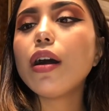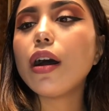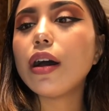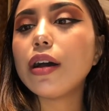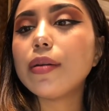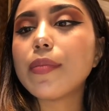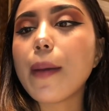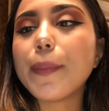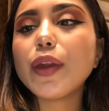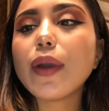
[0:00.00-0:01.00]
um
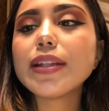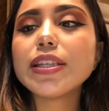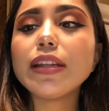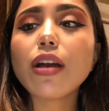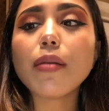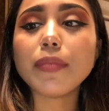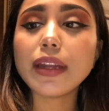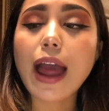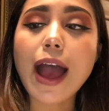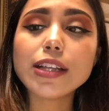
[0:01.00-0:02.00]

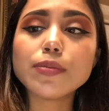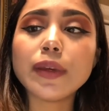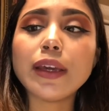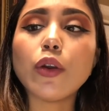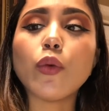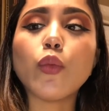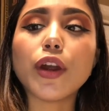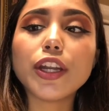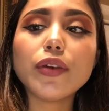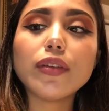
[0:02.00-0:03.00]
pyt.mina asked me
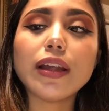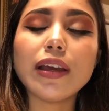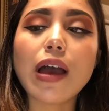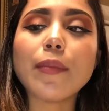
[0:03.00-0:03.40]
where do you live